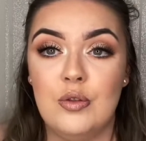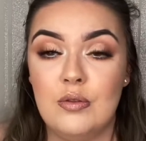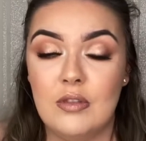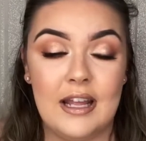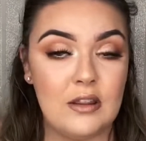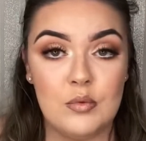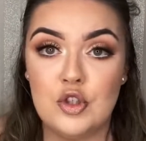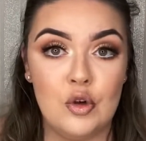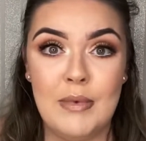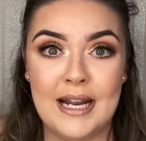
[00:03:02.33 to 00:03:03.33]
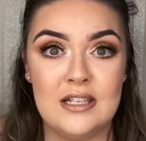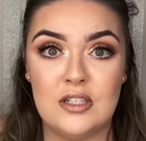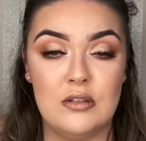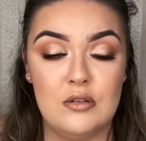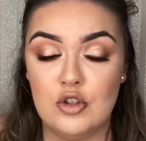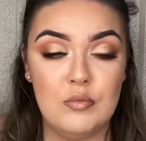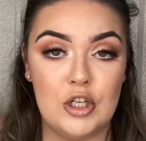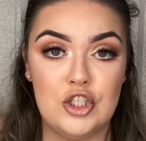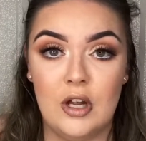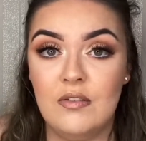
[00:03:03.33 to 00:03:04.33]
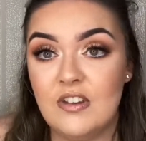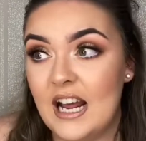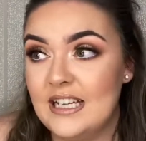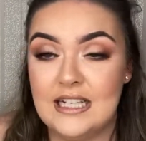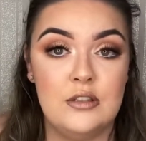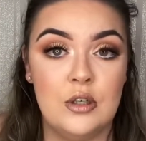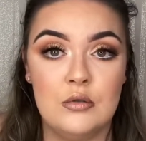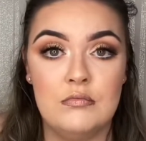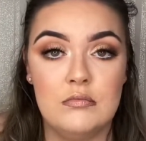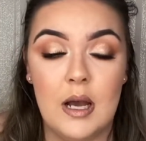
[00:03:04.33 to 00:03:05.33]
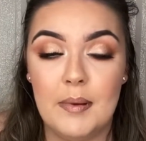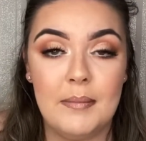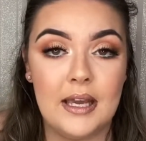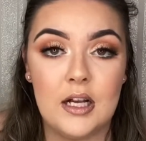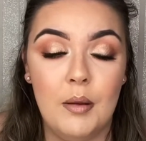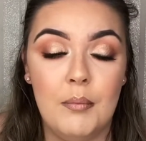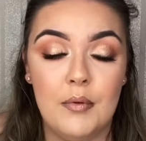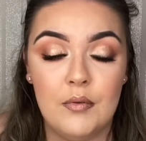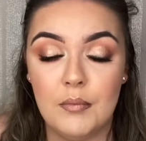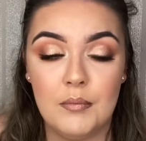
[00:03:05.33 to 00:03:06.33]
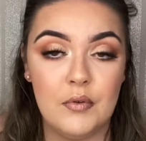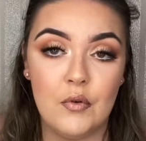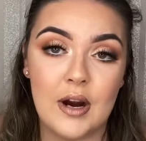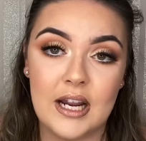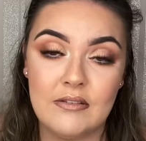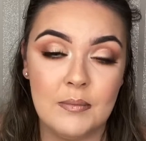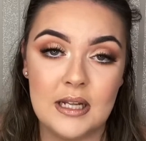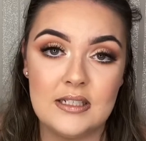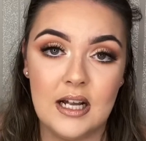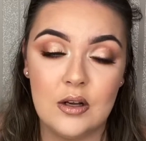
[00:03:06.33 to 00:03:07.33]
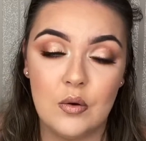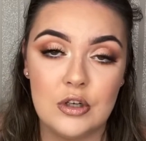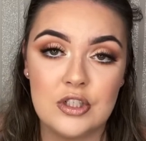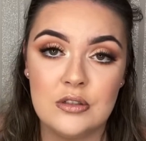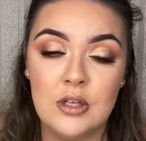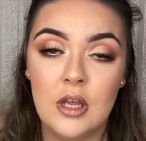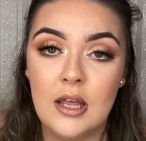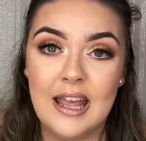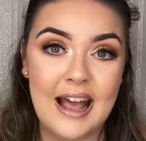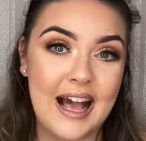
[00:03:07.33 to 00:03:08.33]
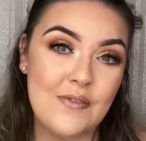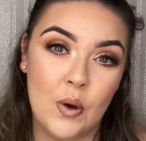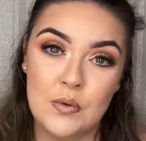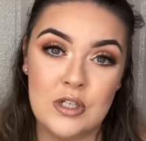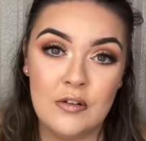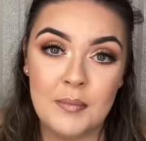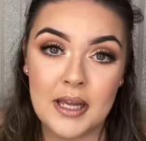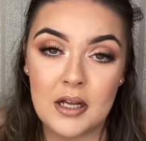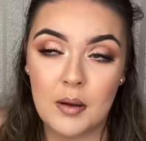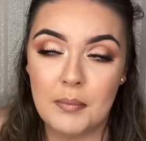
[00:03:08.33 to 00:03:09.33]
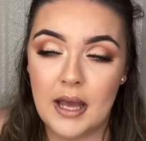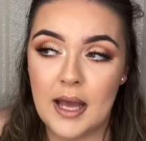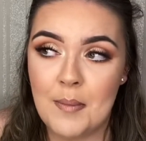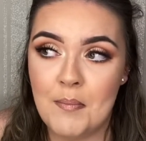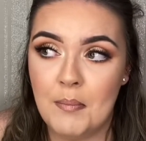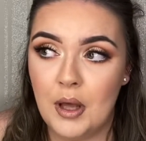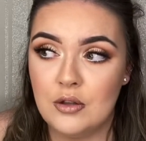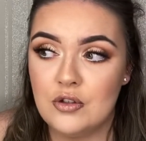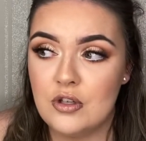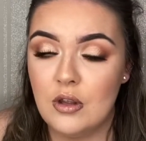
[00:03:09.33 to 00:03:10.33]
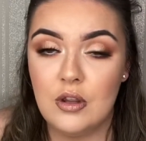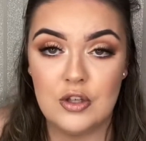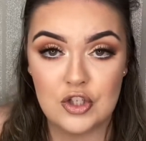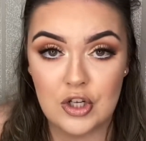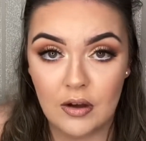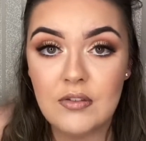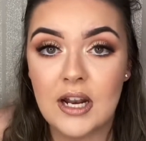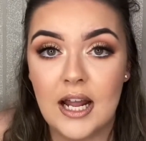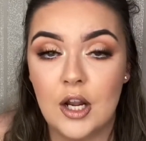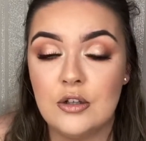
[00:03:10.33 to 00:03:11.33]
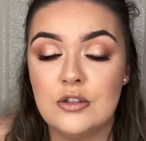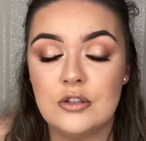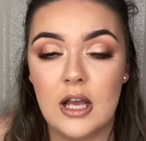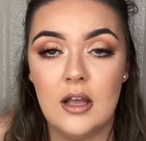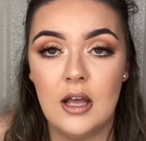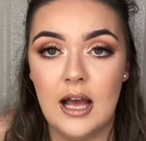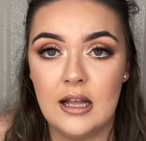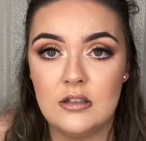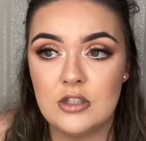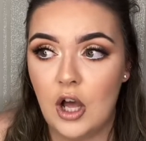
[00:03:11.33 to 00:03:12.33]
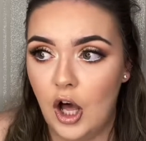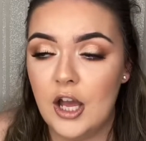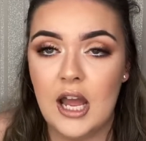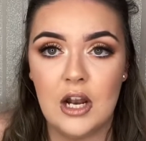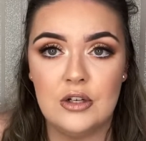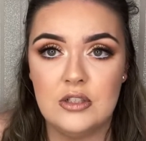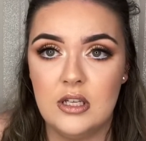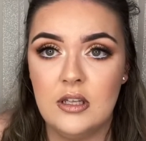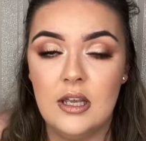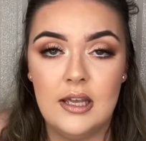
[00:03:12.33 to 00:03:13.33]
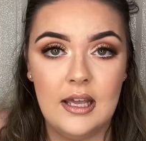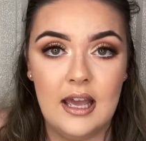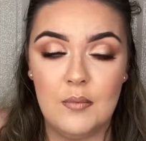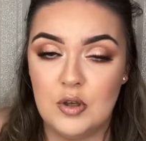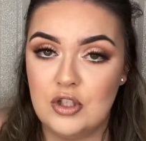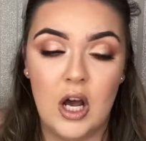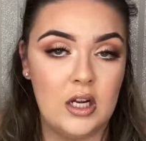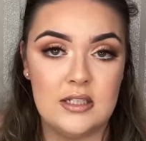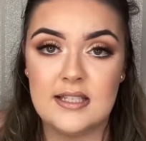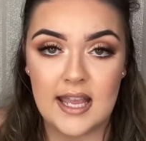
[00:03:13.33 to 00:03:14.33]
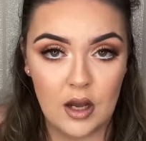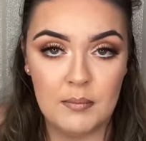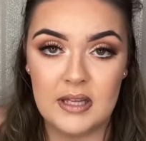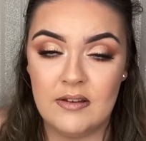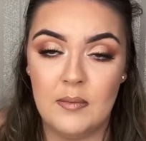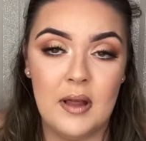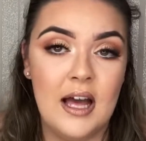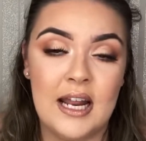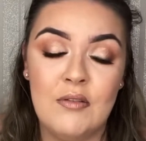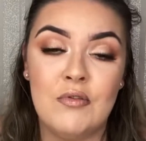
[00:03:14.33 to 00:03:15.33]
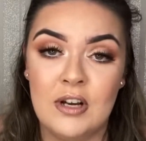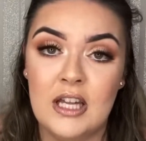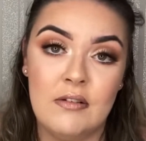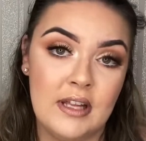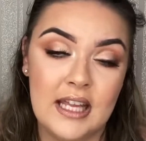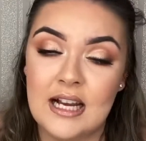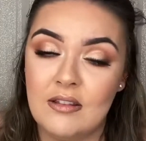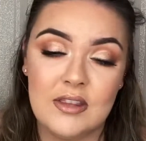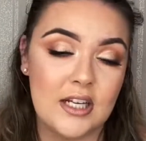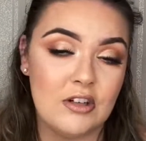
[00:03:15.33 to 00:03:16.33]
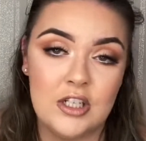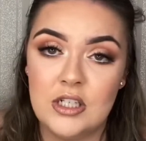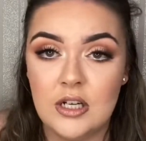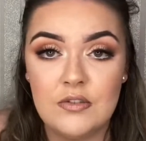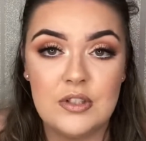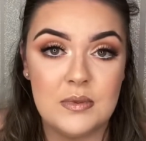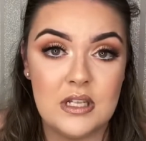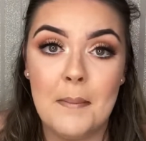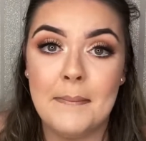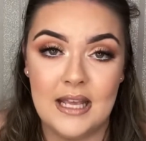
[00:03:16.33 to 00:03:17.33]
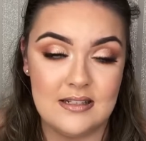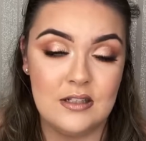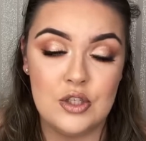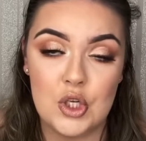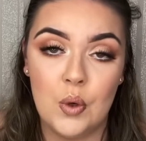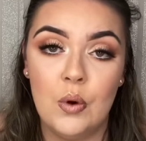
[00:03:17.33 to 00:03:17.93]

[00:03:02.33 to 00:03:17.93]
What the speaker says: like there was so much stuff that I didn't know about makeup before I even went that course. And I've always loved makeup, but the stuff that I learnt and how I learnt it was honestly unbelievable, and I really can't thank Grania enough. She was amazing, so